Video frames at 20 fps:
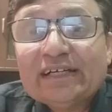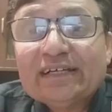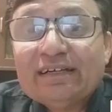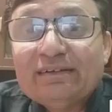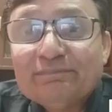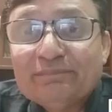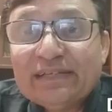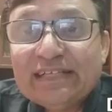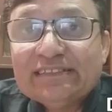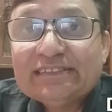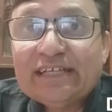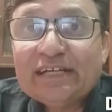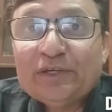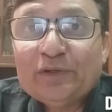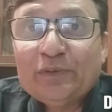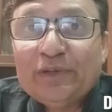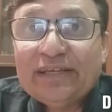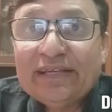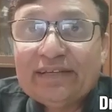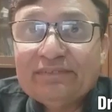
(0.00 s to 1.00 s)
the companies are
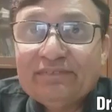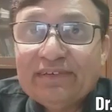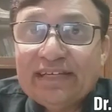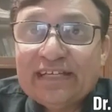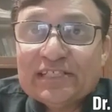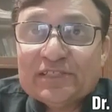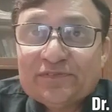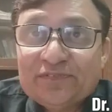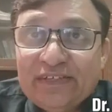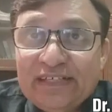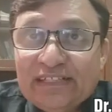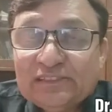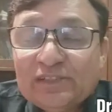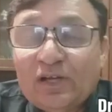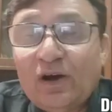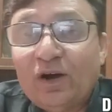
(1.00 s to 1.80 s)
doing in various fields,